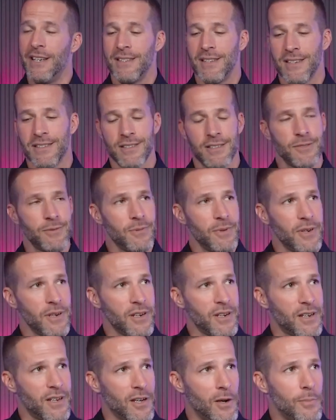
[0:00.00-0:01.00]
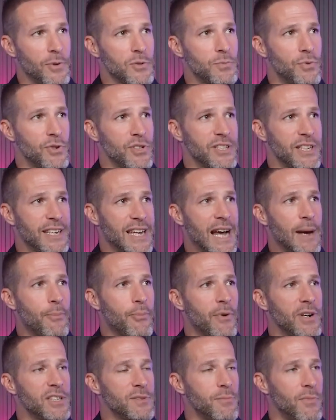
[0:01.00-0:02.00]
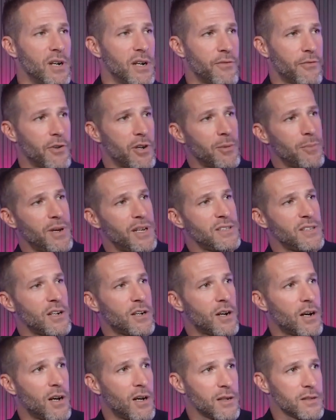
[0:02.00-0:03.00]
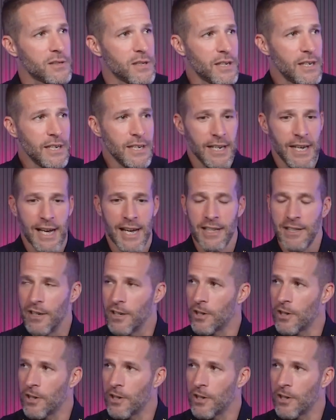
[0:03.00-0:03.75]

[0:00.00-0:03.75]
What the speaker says: This is going to help us bridge the gap, raise money for an amazing cause, and